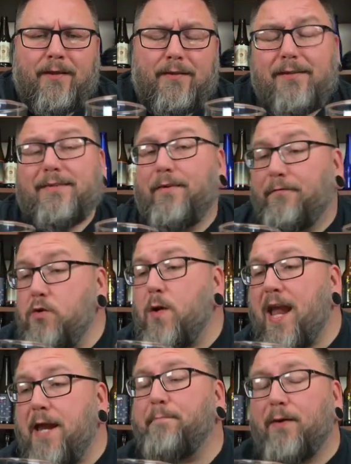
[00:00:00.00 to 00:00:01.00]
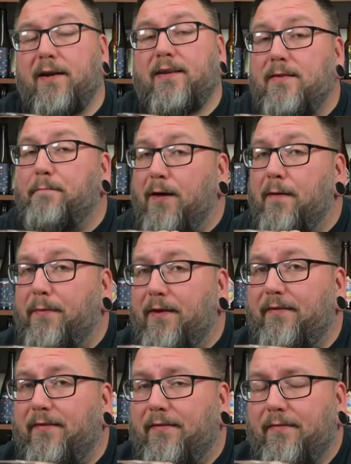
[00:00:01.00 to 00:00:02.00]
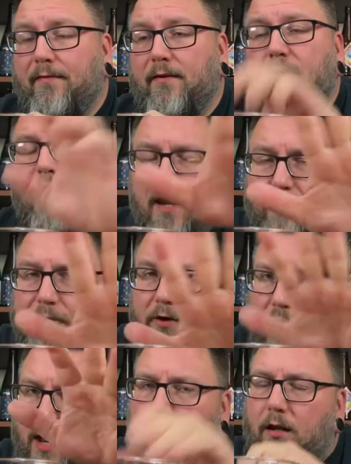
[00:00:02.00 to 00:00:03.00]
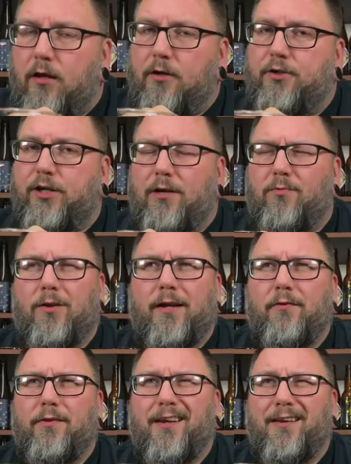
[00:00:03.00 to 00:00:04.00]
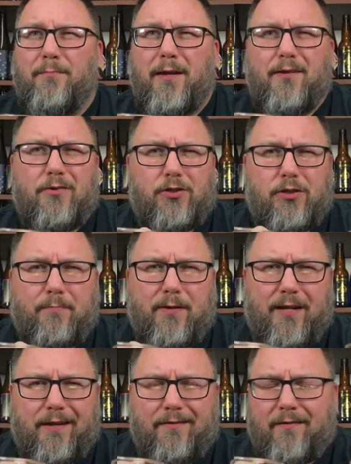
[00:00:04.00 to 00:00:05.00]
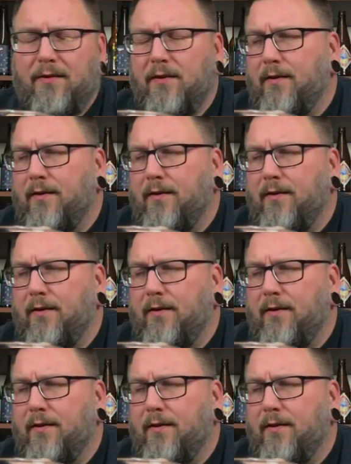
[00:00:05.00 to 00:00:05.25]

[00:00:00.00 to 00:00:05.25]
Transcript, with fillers: Listen, if you hate bunnies and puppies, if you're not allergic, well, I don't think you'd be allergic to bunnies.